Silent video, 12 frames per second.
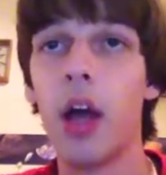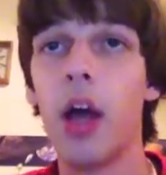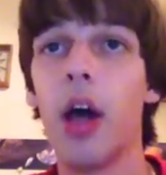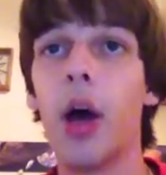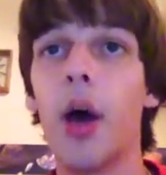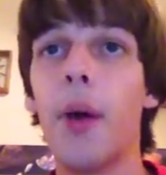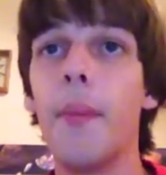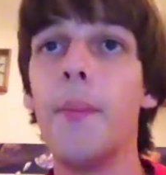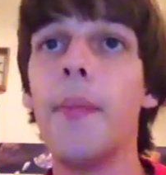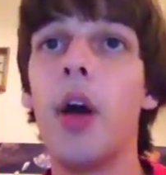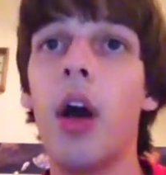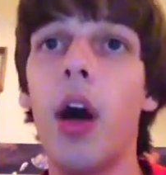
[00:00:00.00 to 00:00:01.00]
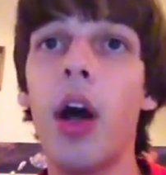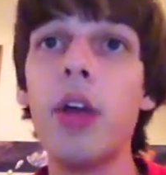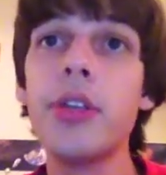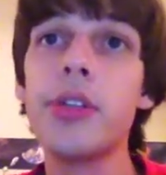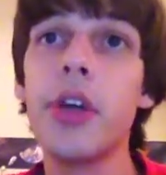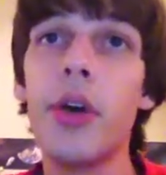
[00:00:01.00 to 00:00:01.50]

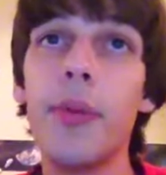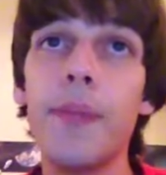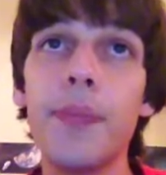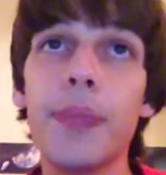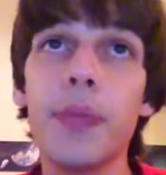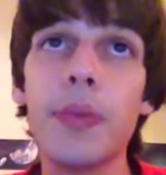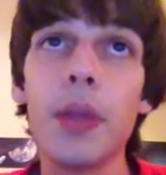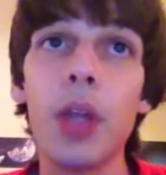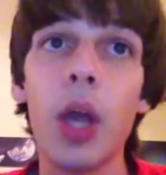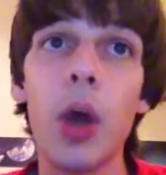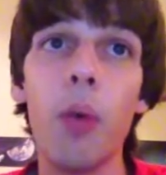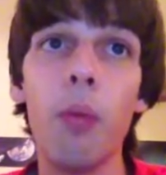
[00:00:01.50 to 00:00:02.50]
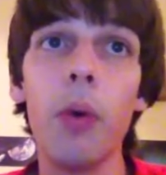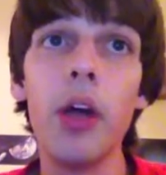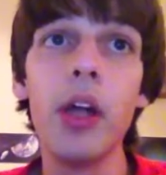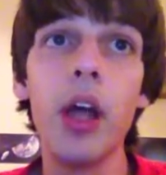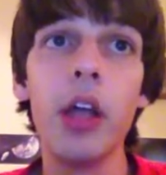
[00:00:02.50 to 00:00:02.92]
Also, what